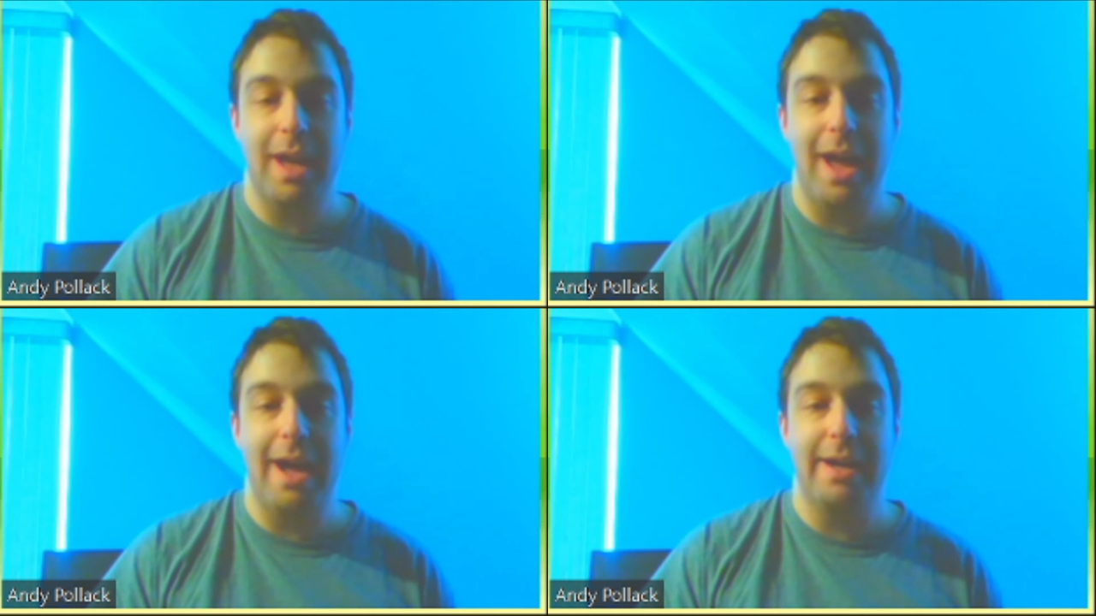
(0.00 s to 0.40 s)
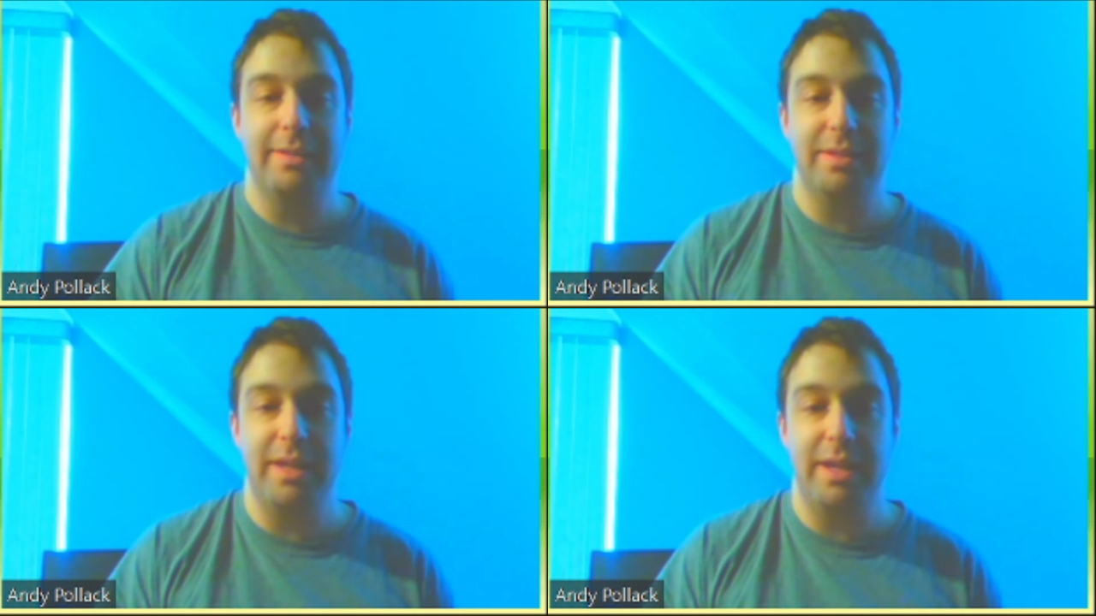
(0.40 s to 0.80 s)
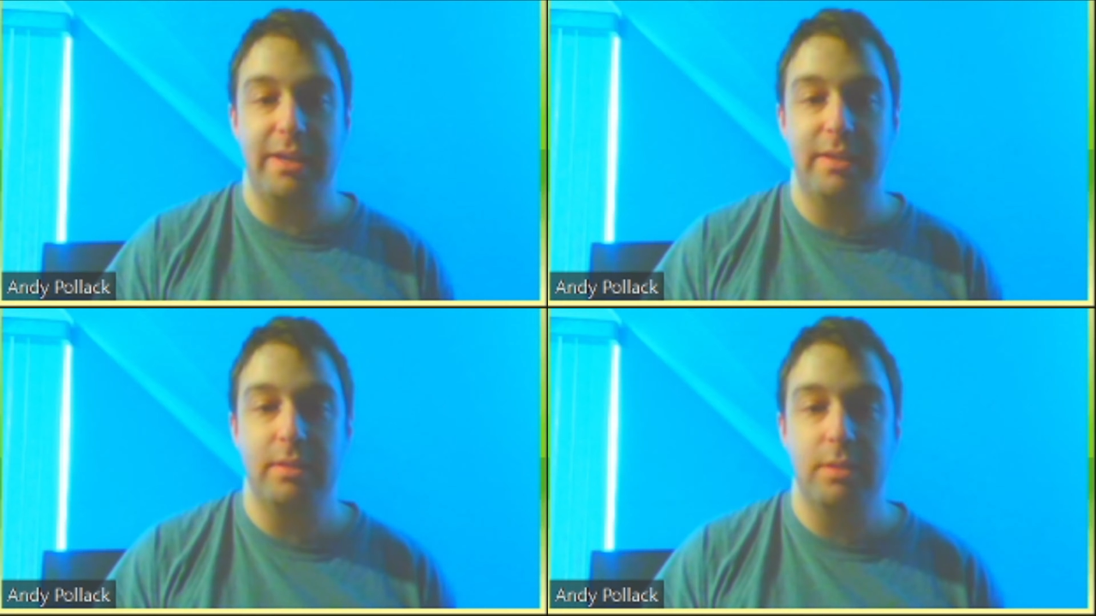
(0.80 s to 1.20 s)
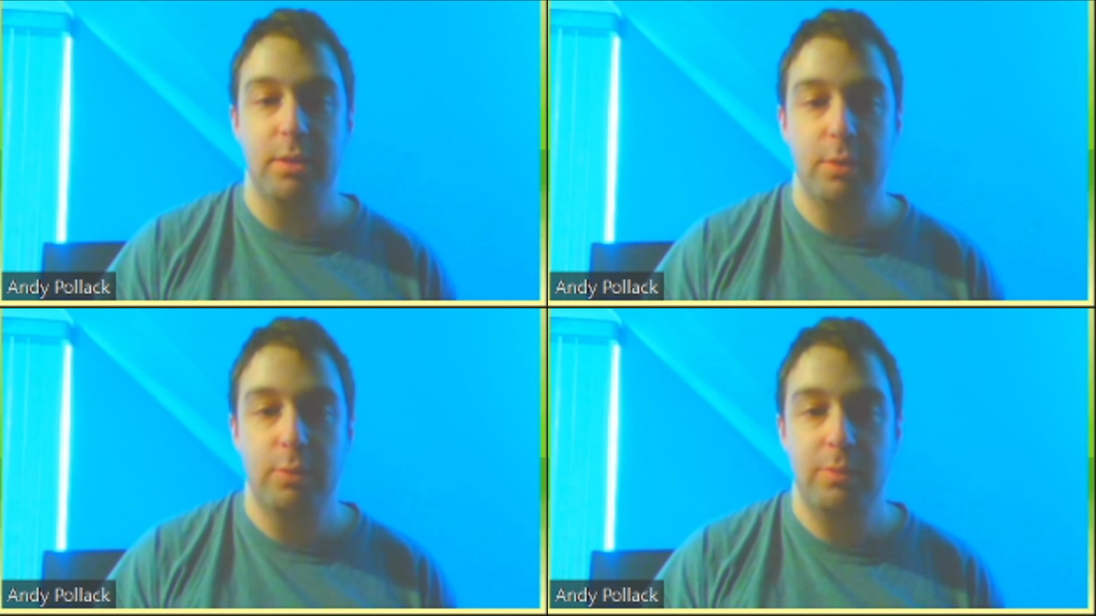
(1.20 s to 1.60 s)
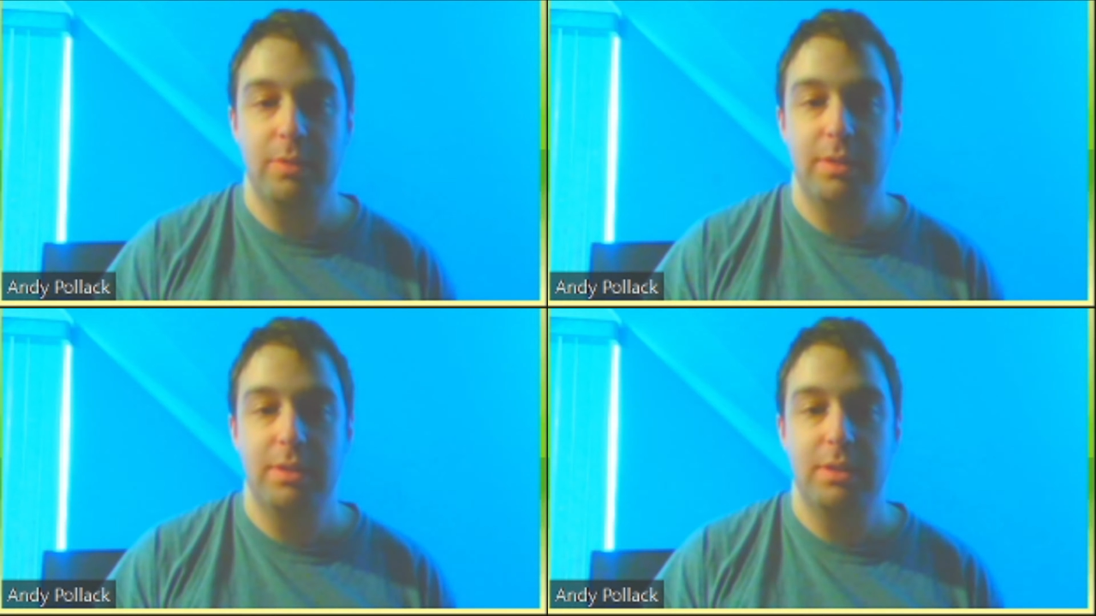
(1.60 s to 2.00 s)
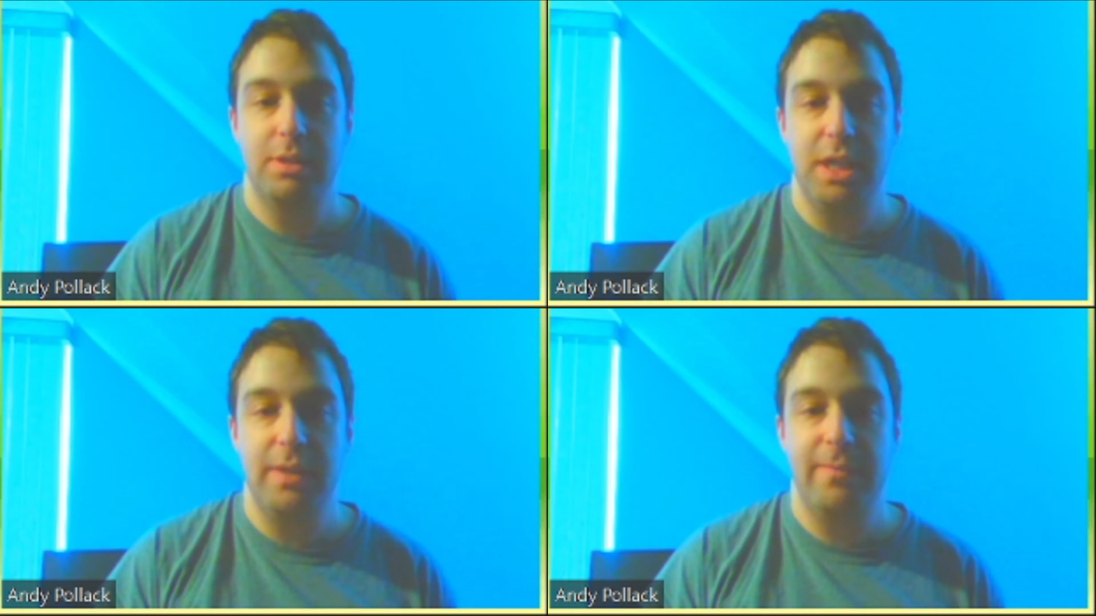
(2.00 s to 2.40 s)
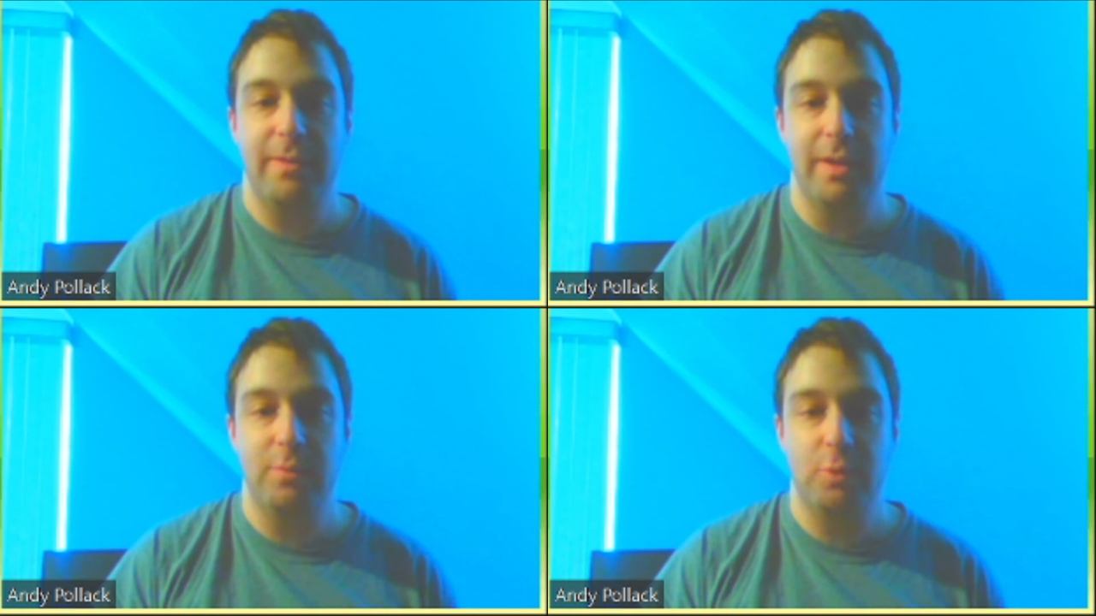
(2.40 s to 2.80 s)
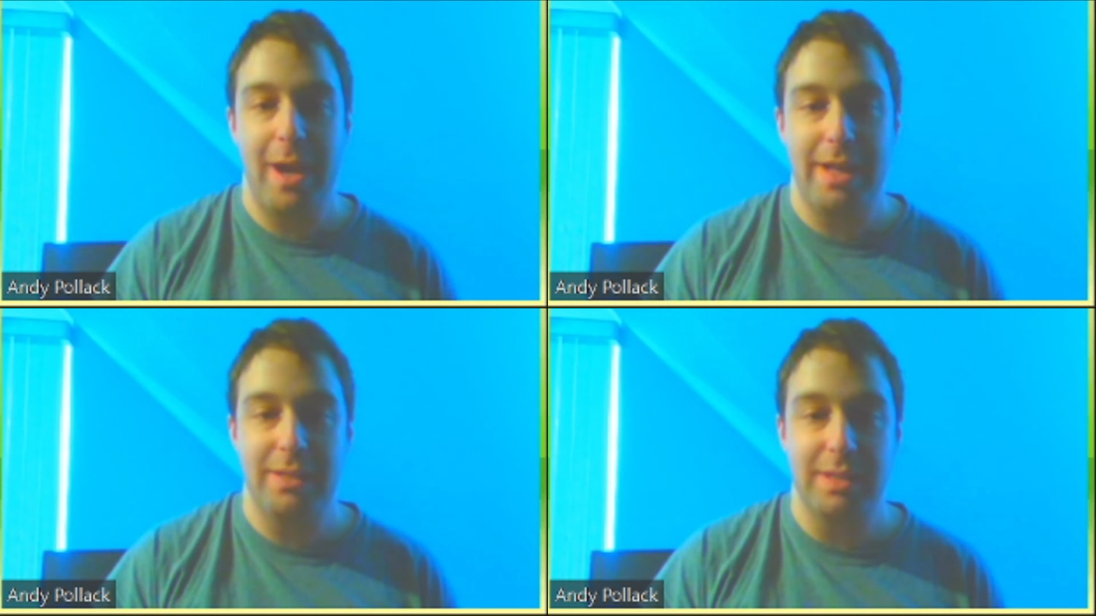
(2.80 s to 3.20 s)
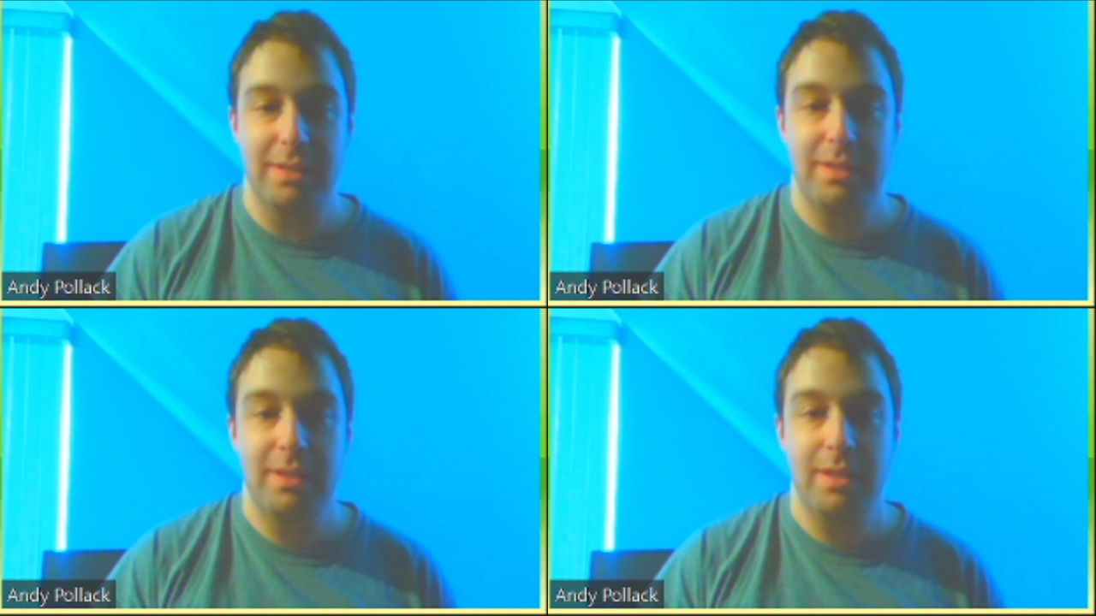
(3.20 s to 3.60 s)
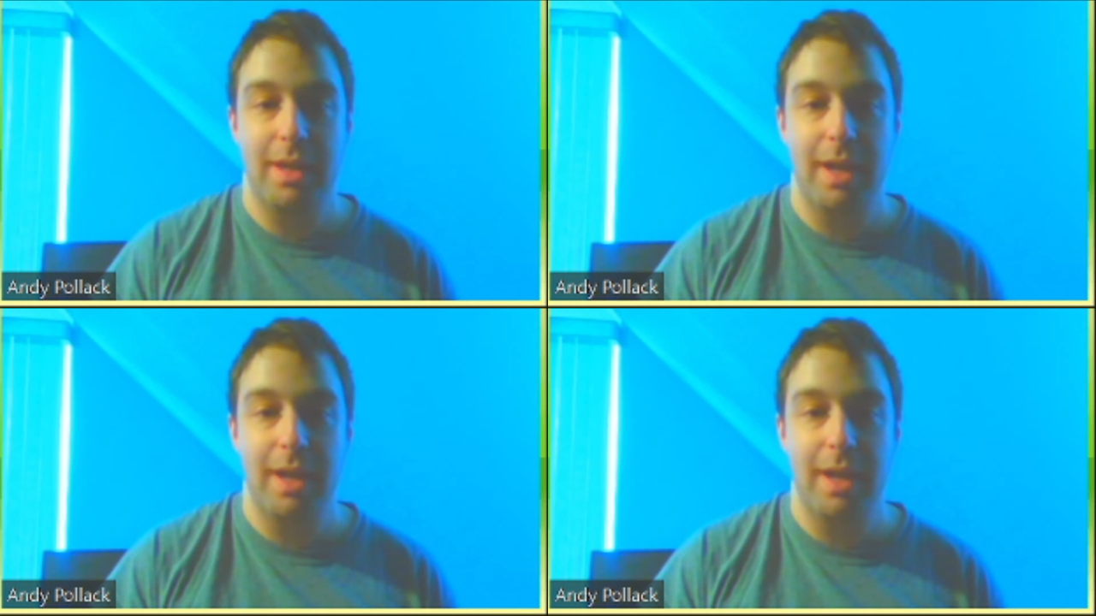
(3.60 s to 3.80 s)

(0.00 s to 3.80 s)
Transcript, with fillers: as the new Chief of Transit.